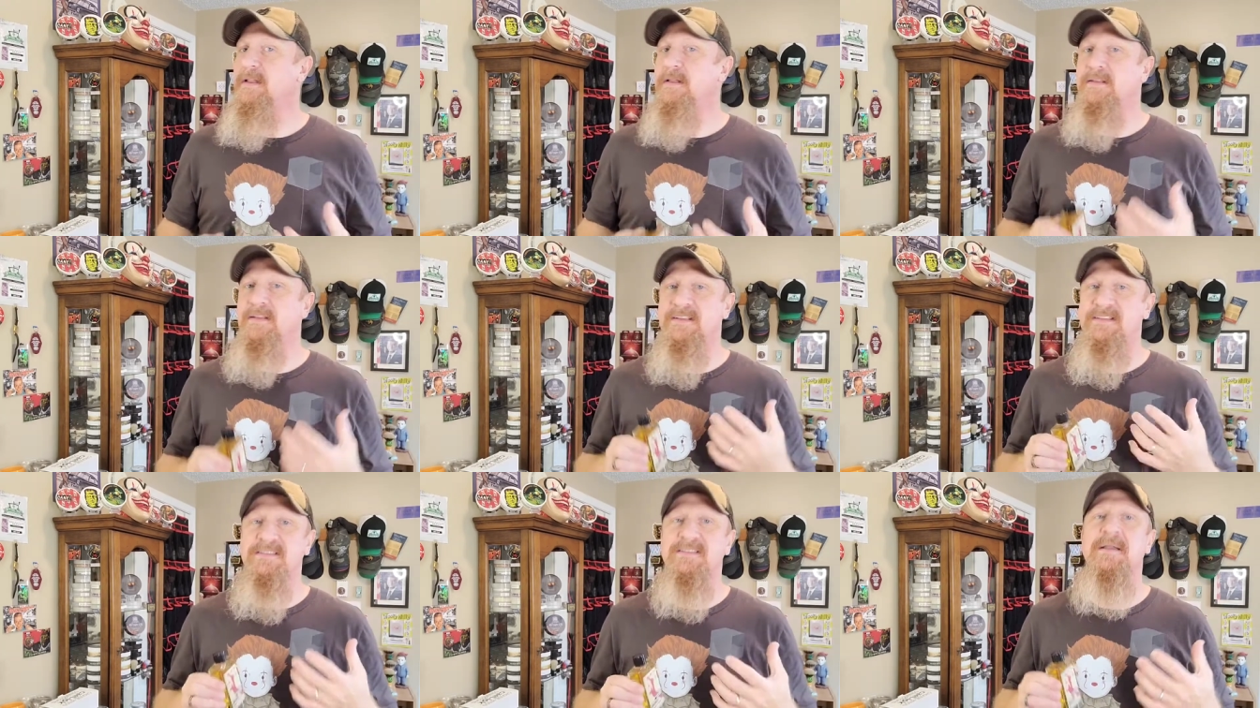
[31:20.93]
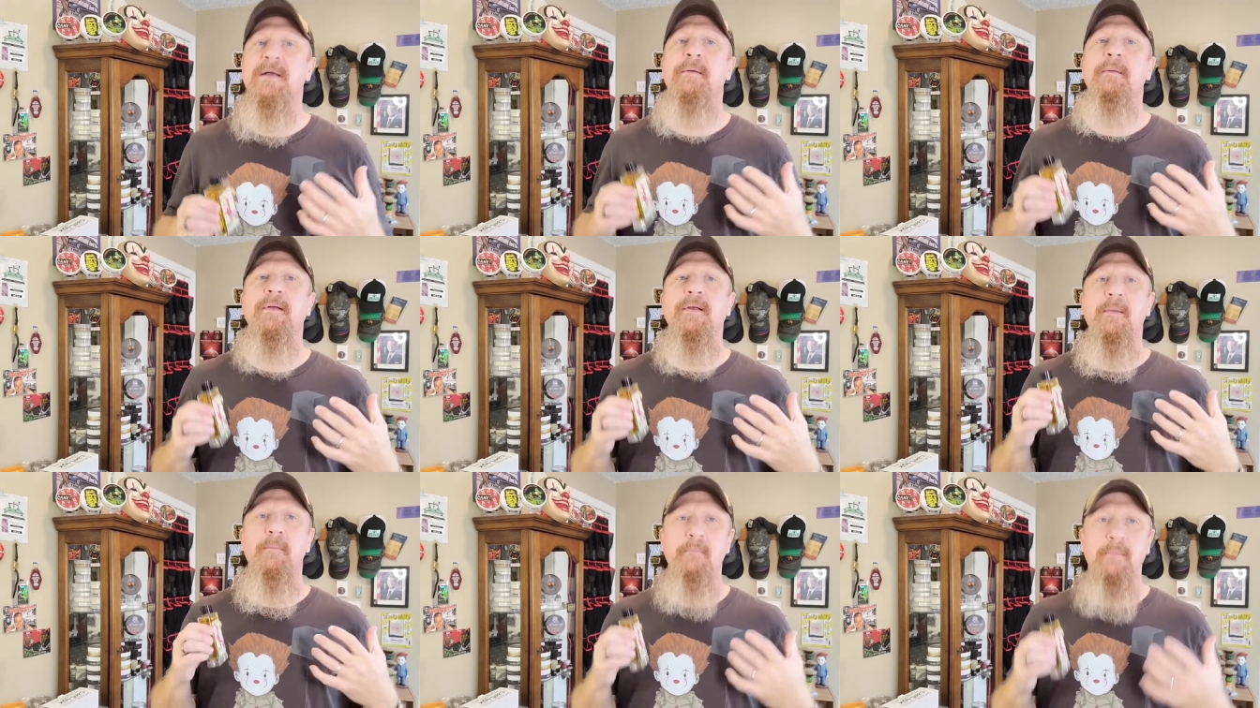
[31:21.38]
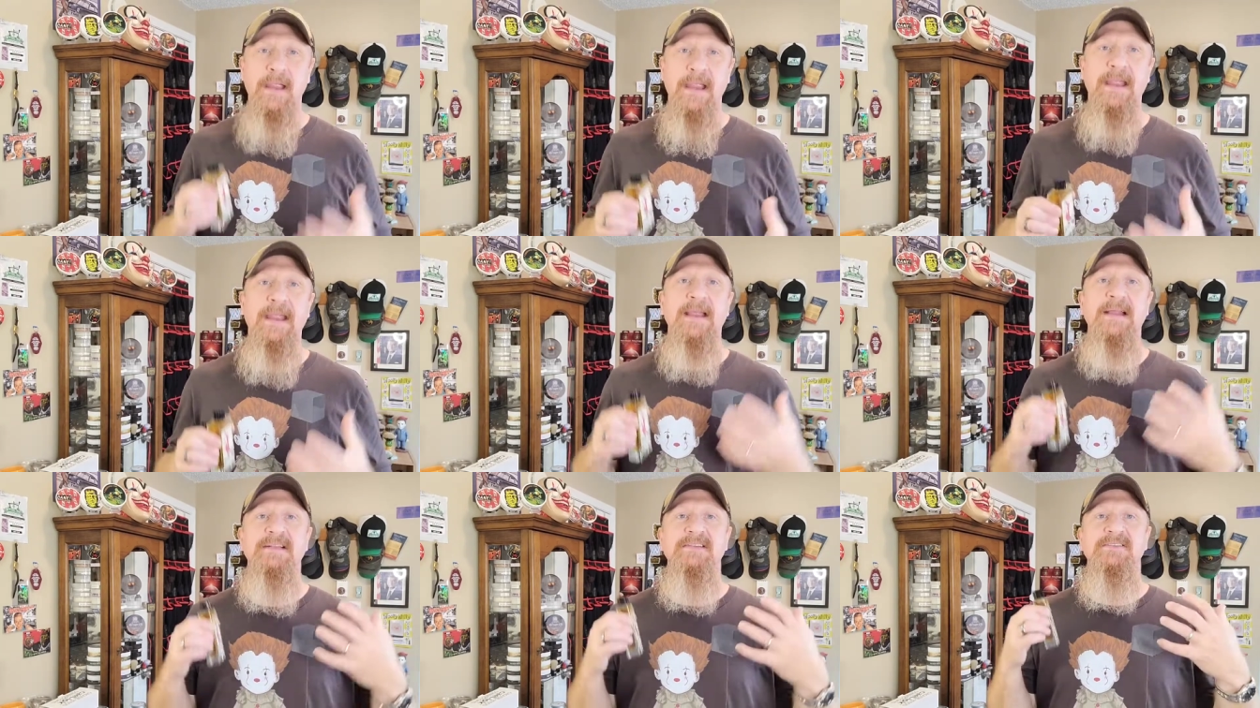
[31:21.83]
This is a, a
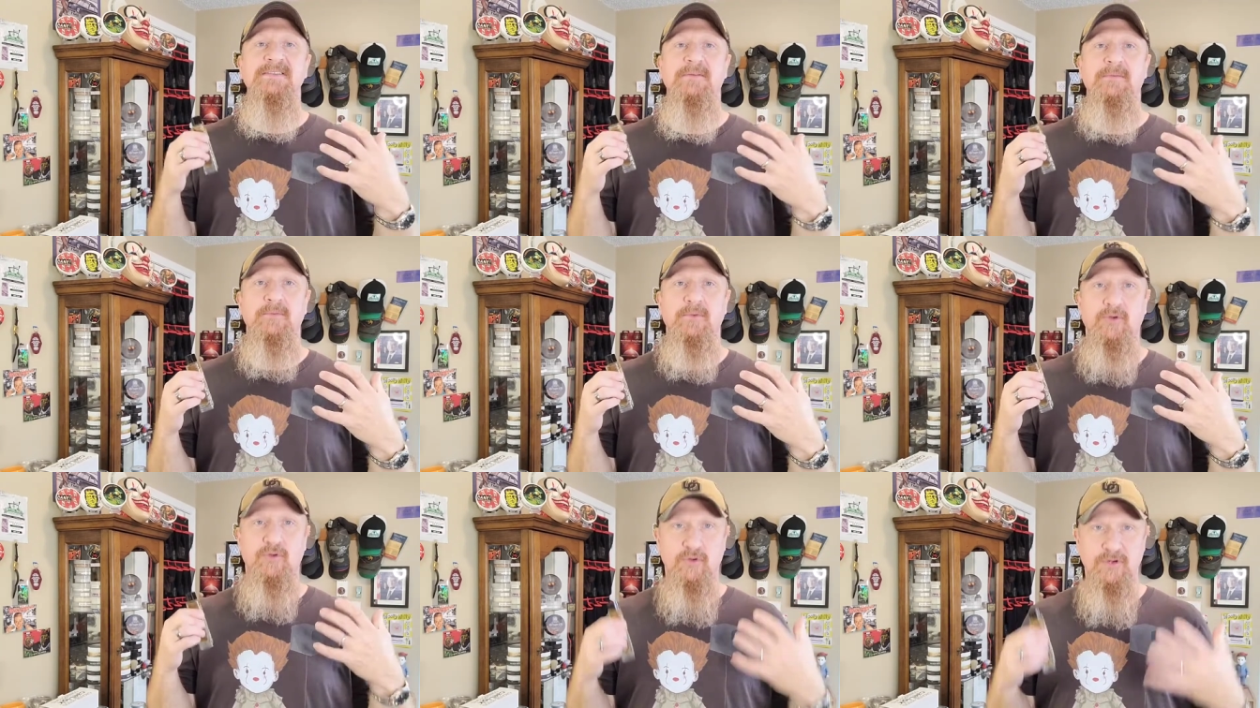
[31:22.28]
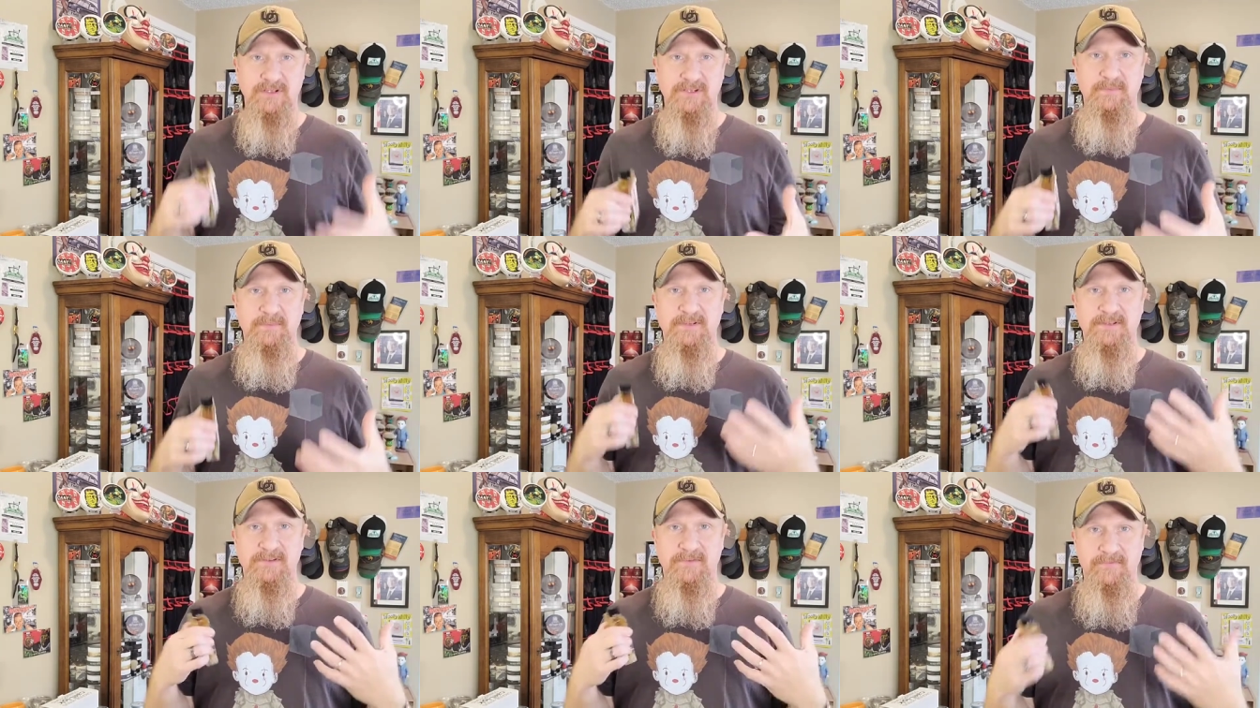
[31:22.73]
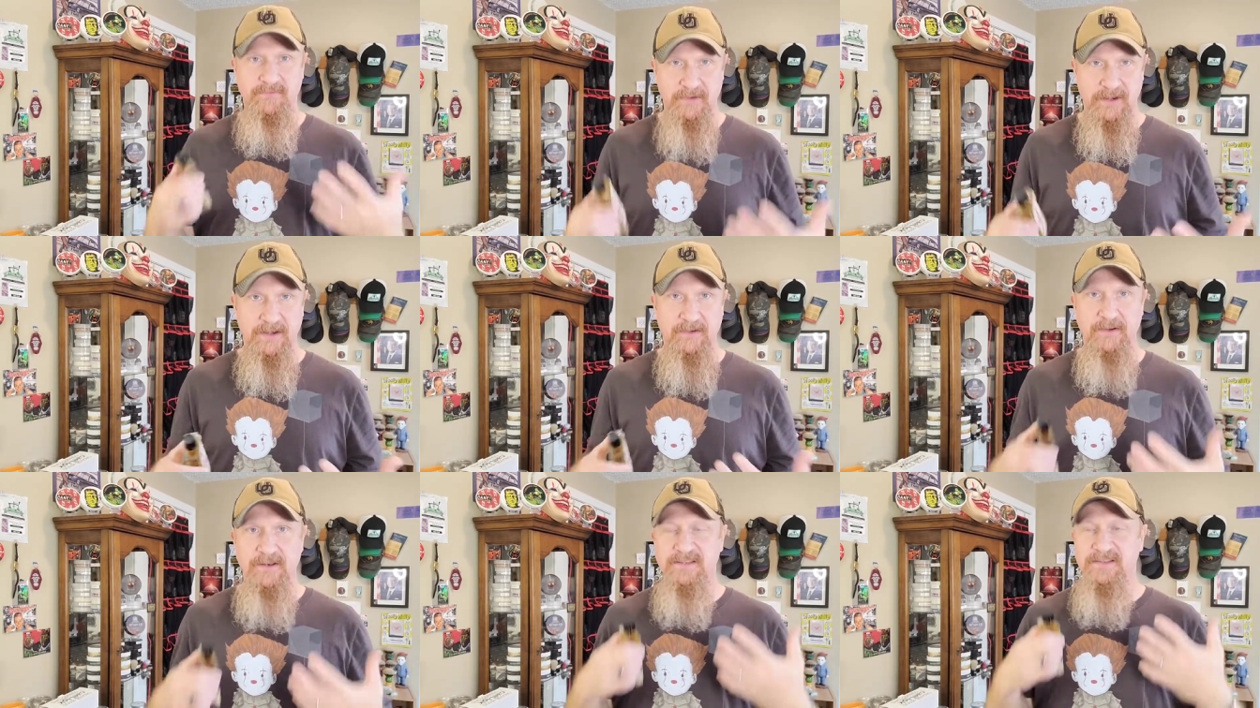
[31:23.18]
man's Christmas
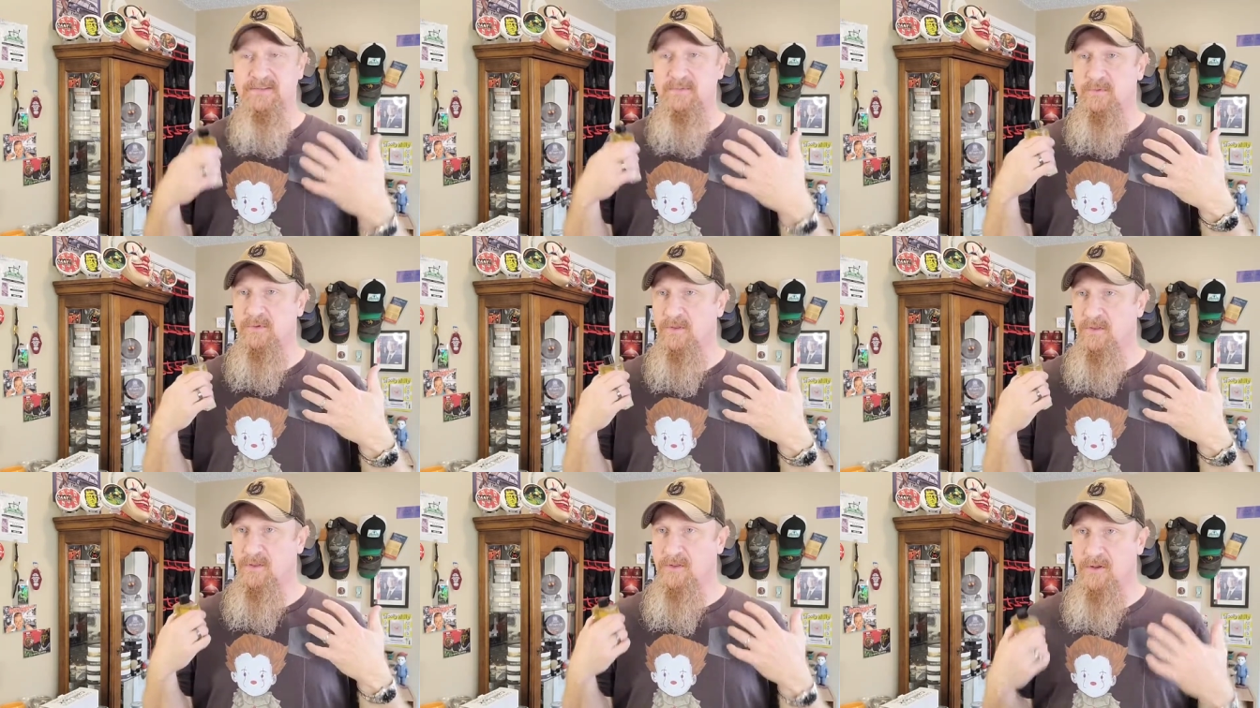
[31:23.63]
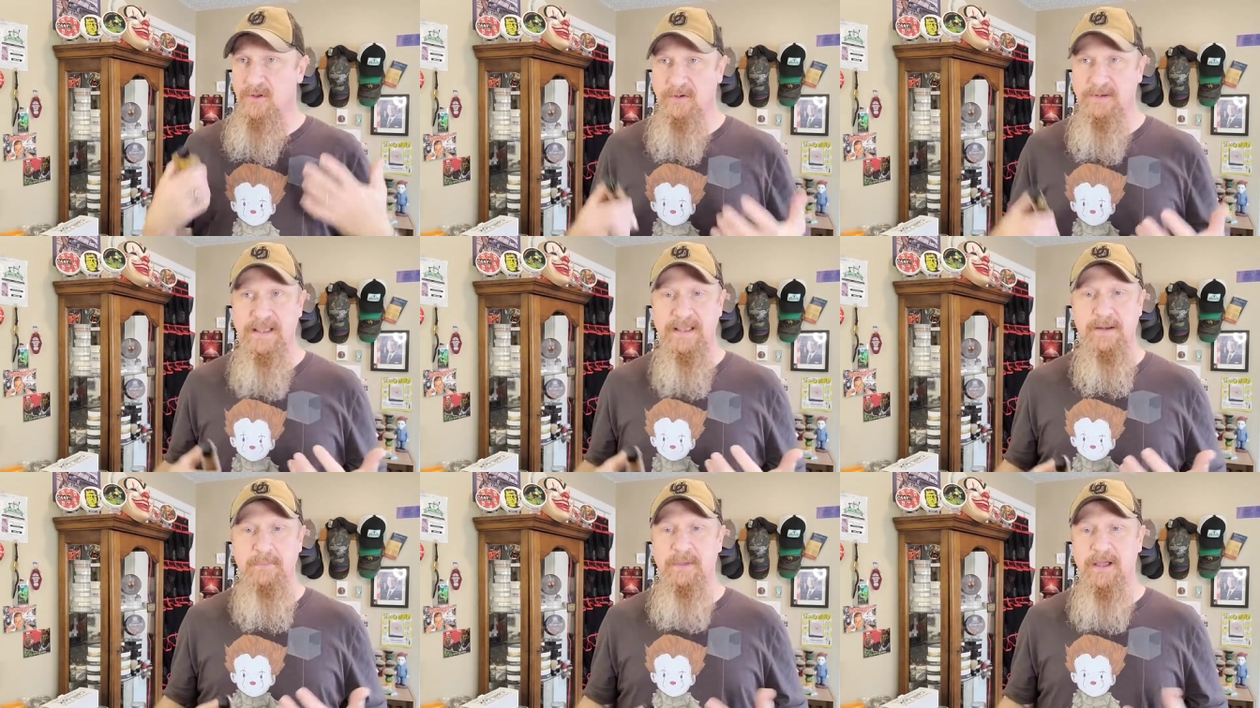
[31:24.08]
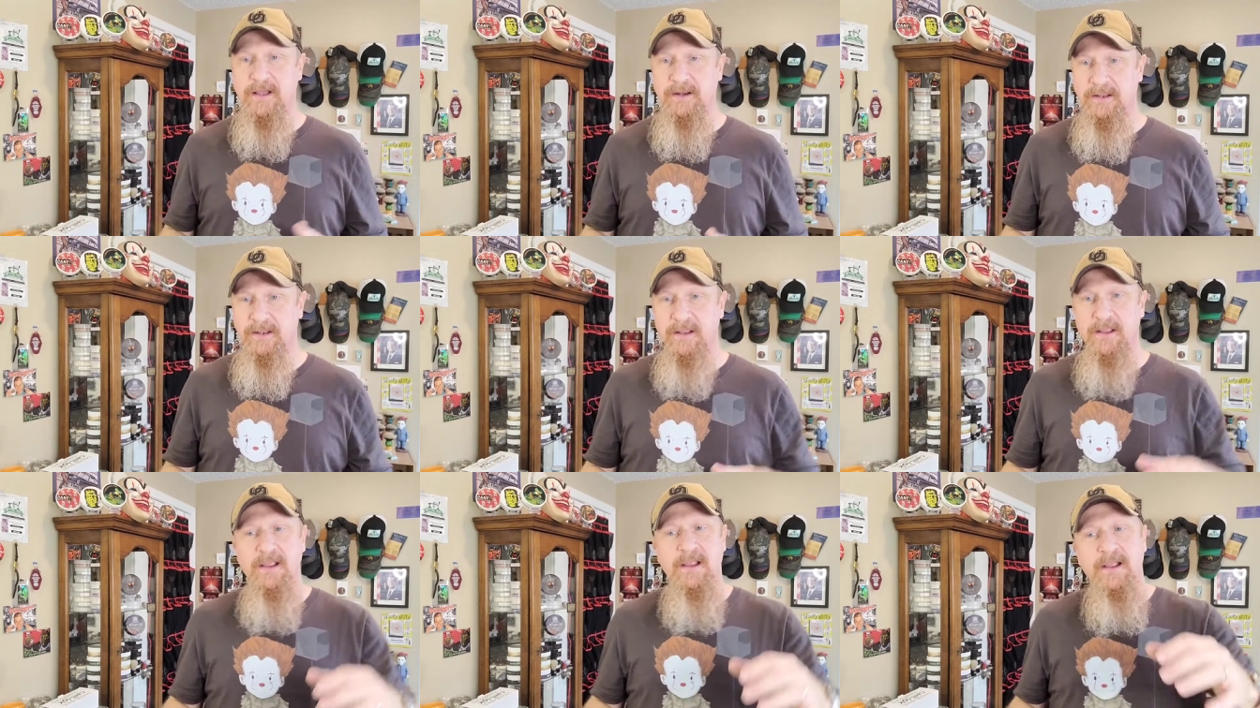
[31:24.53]
fragrance, no doubt about
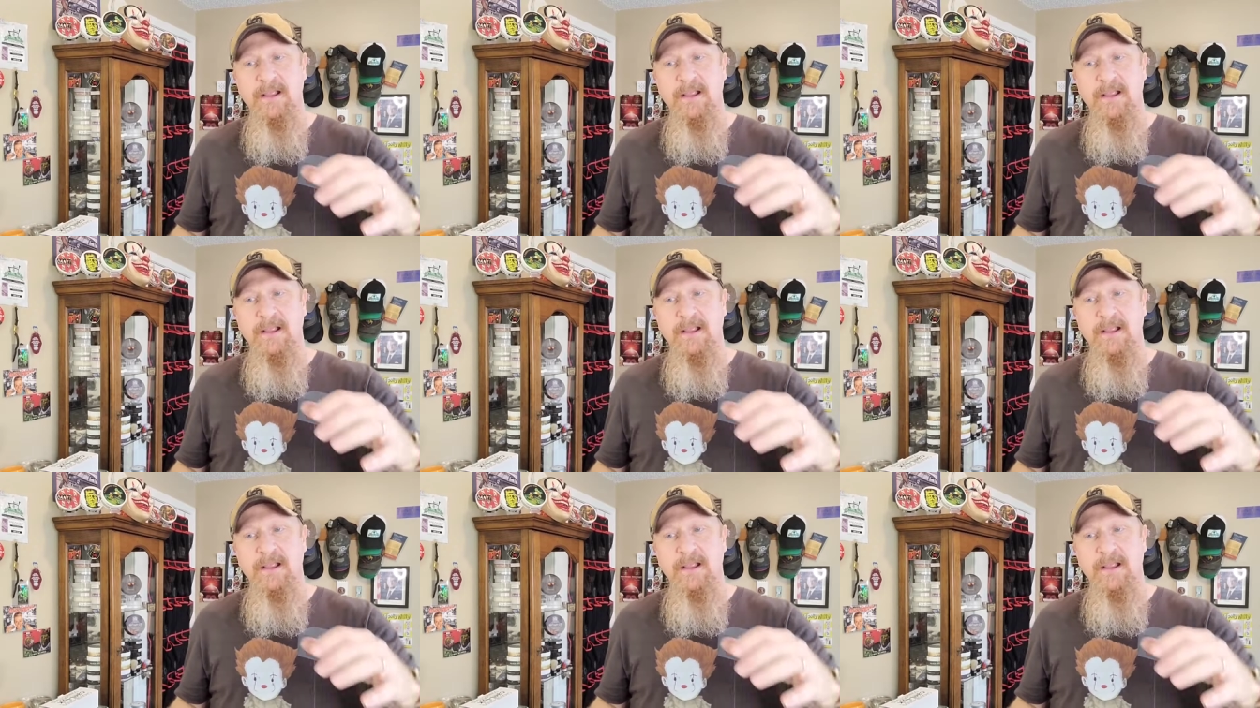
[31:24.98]
it.